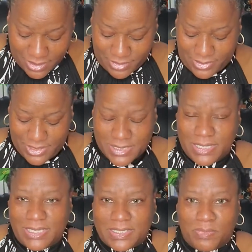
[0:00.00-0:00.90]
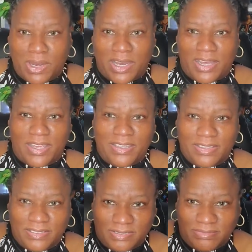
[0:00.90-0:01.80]
this is my
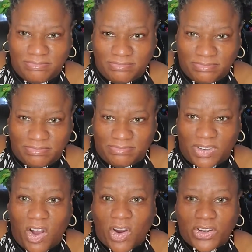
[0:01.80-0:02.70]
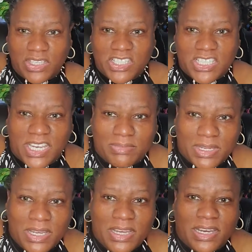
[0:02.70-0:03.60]
heart-shaped
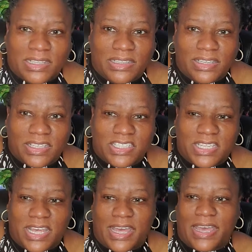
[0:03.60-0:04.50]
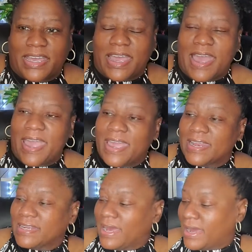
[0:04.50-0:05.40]
luggage tag,
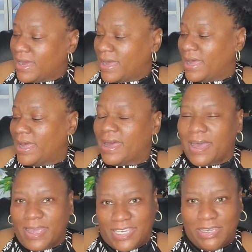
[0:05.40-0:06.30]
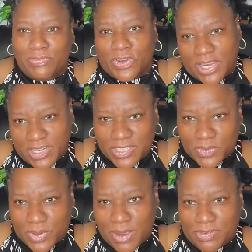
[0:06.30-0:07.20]
and I keep dragging this
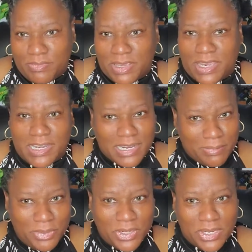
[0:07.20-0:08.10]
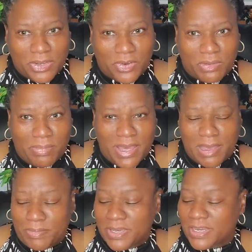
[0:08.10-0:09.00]
around with me and not putting it on a
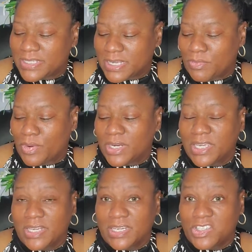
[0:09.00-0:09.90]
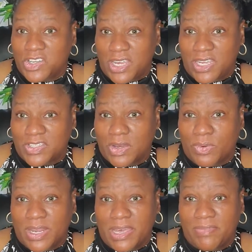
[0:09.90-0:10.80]
bag because I want to get it changed. I
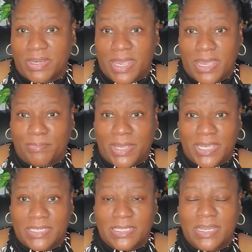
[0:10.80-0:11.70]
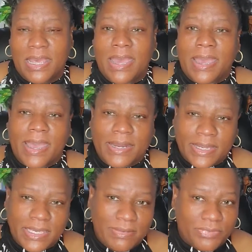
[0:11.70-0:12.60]
want to have it hand painted, and I
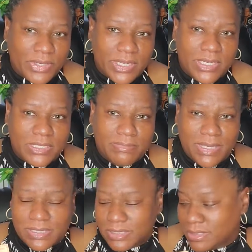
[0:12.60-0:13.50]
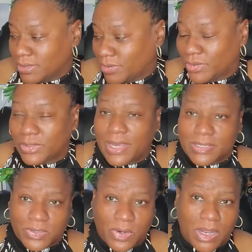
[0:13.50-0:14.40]
keep forgetting to message the girl and
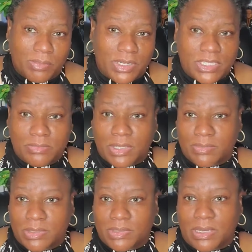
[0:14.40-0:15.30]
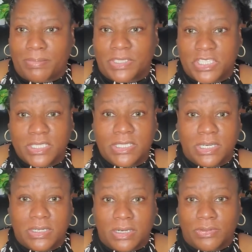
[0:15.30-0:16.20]
ask her how much and blah blah blah. But she's
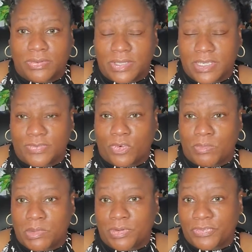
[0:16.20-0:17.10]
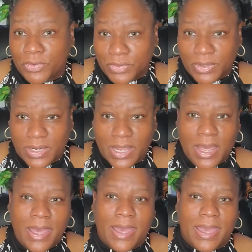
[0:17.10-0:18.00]
done other things for me before
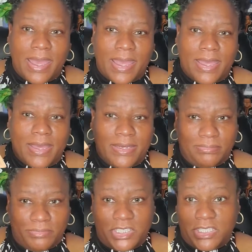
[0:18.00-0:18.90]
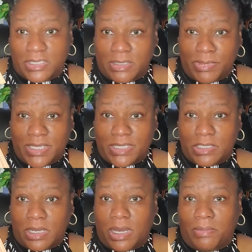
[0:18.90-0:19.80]
and she does an amazing
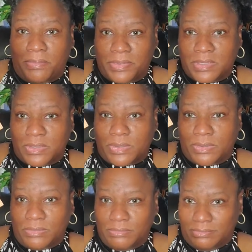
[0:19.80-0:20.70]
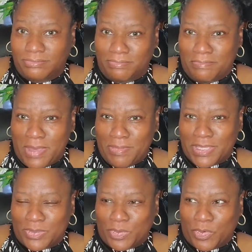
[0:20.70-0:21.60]
job, so maybe
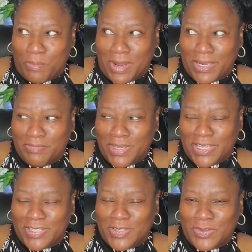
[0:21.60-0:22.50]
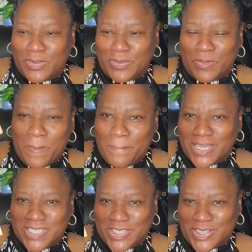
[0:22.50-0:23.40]
this will remind me to
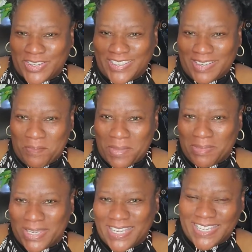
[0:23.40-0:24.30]
message her, maybe.